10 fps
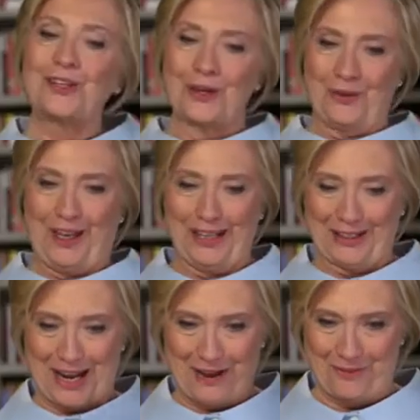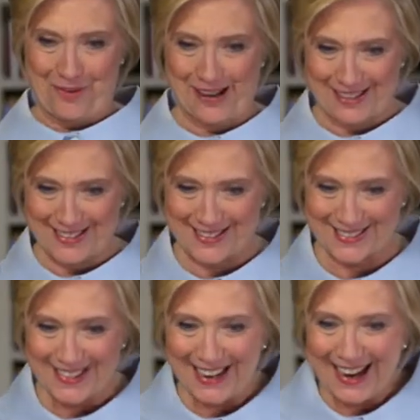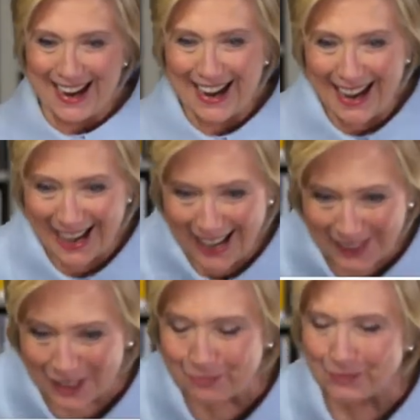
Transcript: So there I was on the